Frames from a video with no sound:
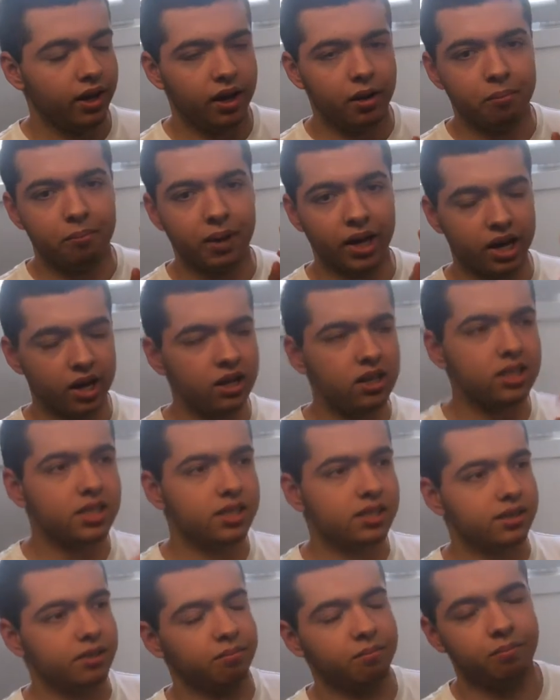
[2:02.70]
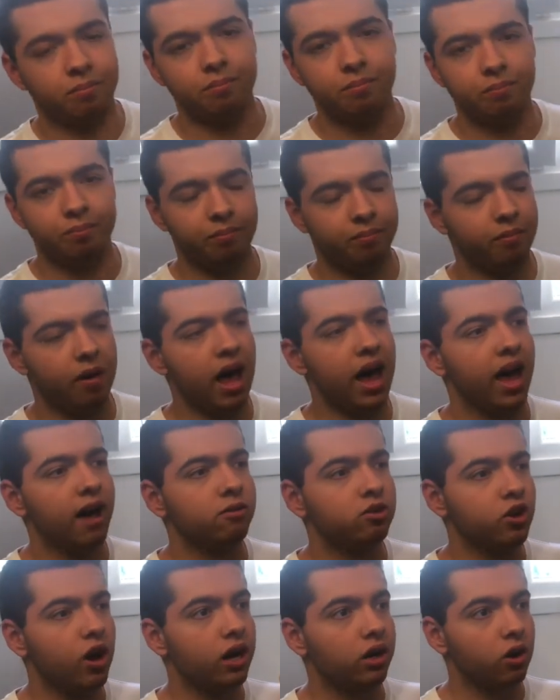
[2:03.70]
because I have
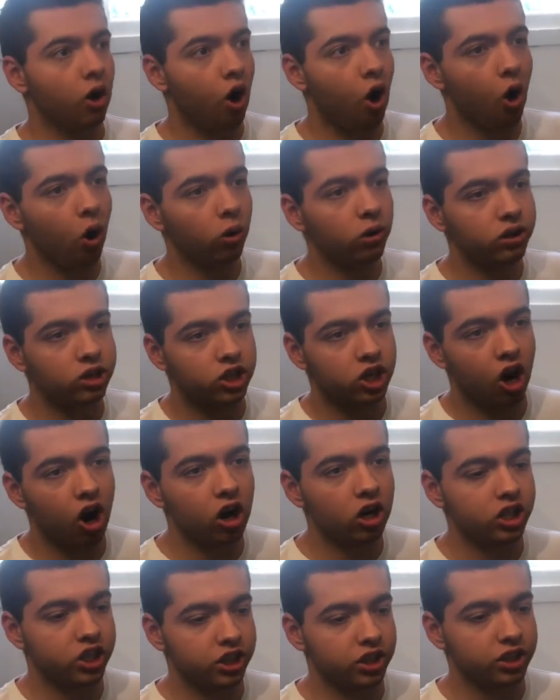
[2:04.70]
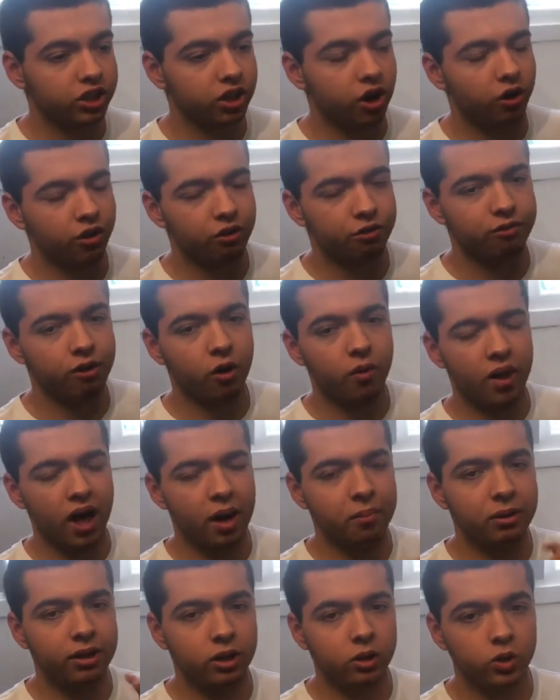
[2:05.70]
tried all the chargers on the phone that I've
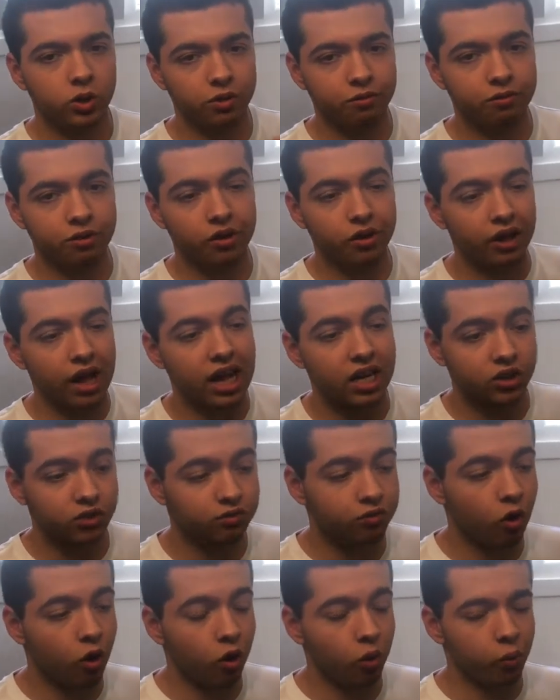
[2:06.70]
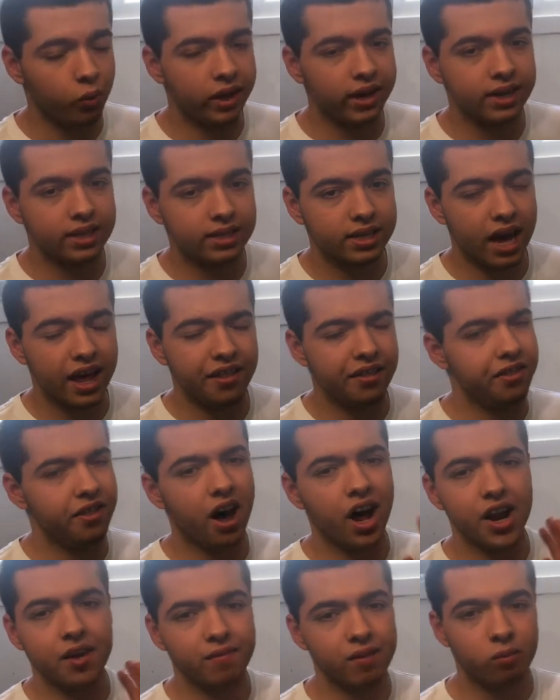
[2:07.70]
been using for the last 4 weeks and
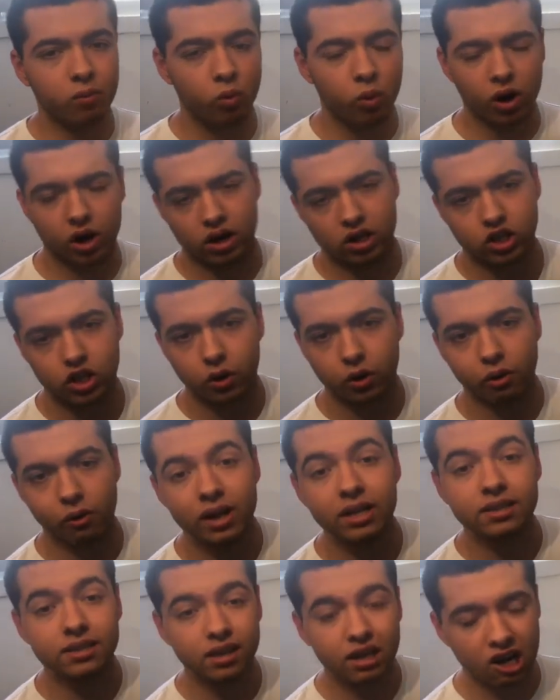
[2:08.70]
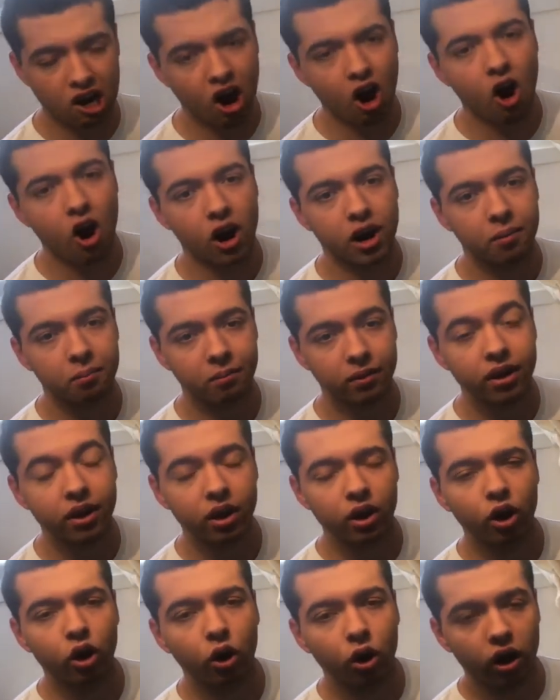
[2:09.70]
none of them worked. So we went to the car.
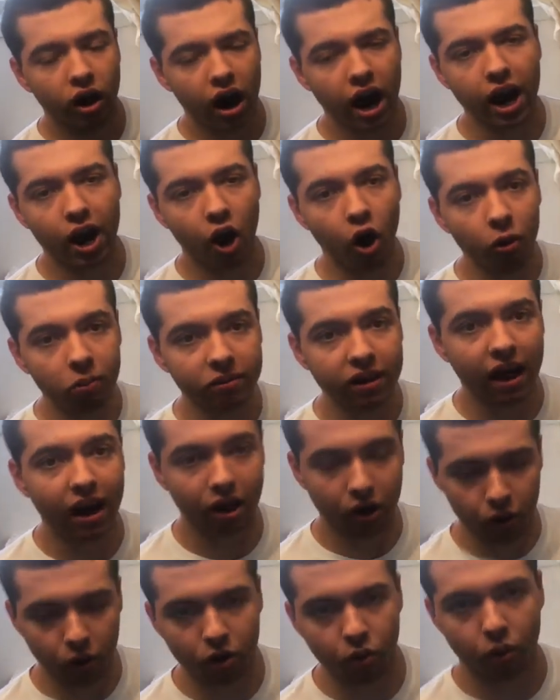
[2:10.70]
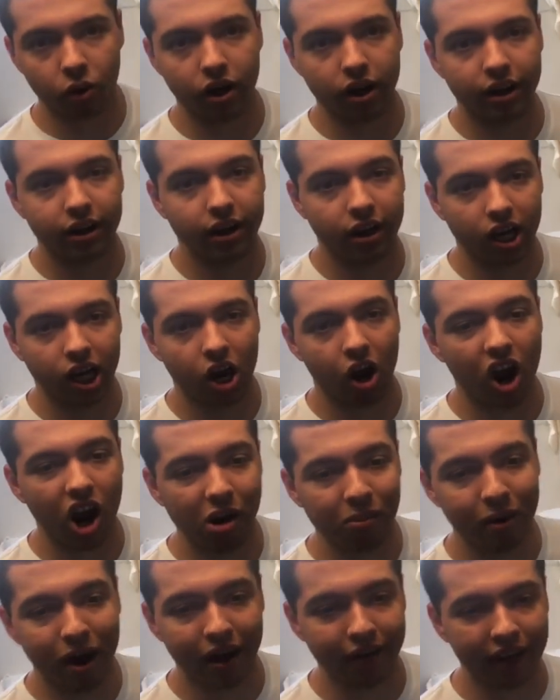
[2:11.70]
I hoped that it would work in the car,
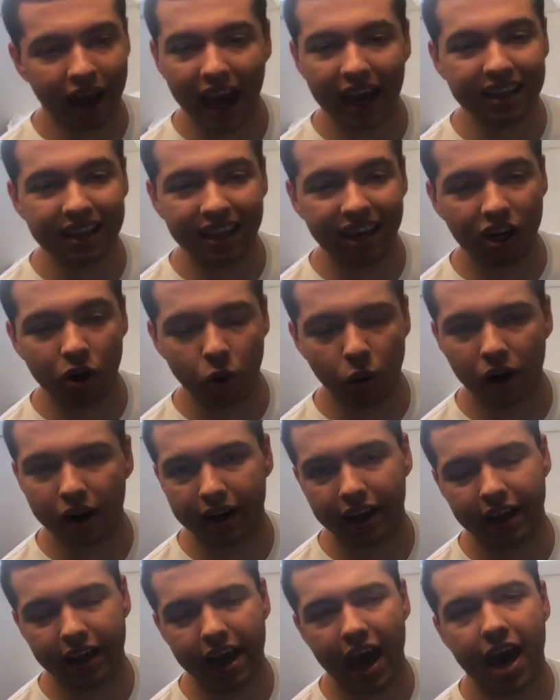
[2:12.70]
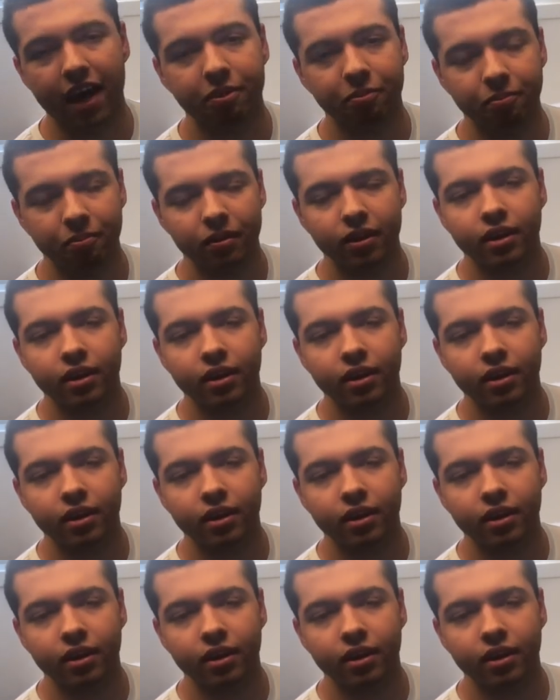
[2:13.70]
but it didn't work again.